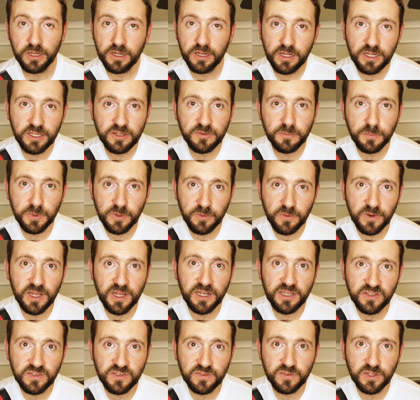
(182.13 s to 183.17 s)
Now let's be
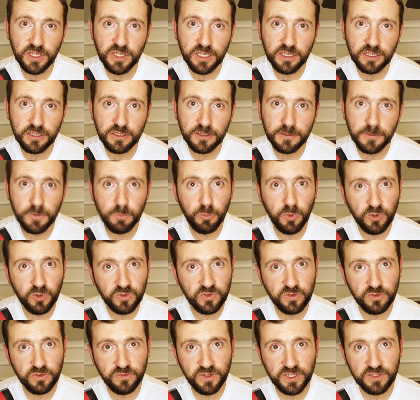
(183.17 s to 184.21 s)
realistic.
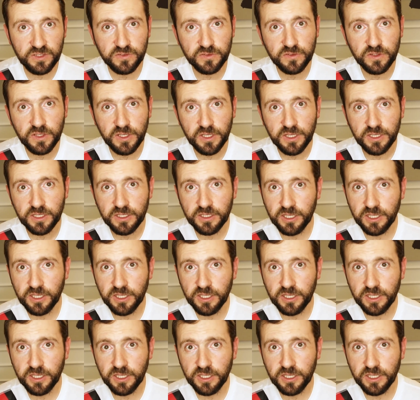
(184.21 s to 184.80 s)
Most of us